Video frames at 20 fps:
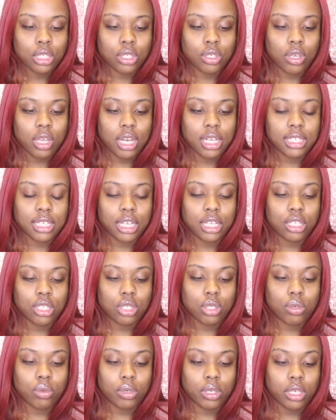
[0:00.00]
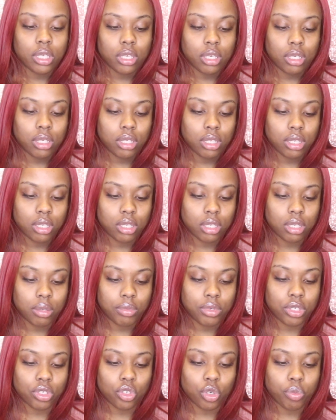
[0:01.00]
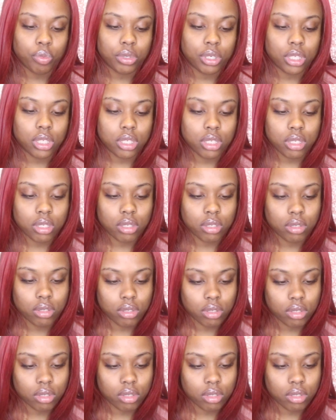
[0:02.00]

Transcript: So yeah, let's get into it. Let me just open this.